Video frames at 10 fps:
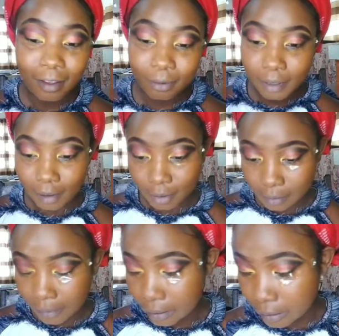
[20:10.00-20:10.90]
Huddah
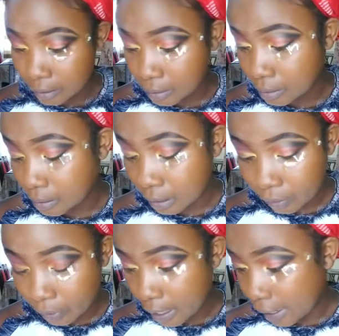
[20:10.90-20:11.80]
Cosmetics
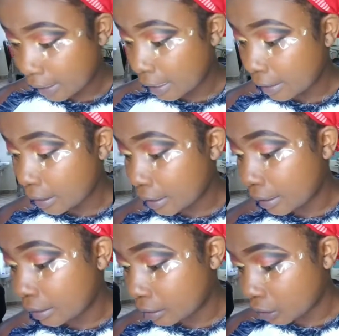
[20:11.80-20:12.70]
liquid eyeliner,
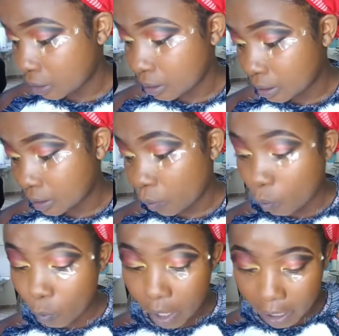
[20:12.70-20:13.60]
and just
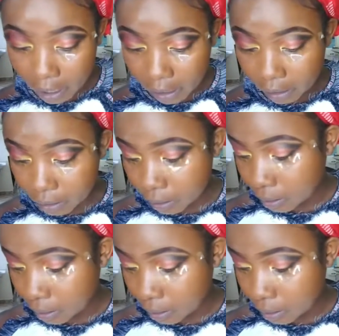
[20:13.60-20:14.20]
winging it.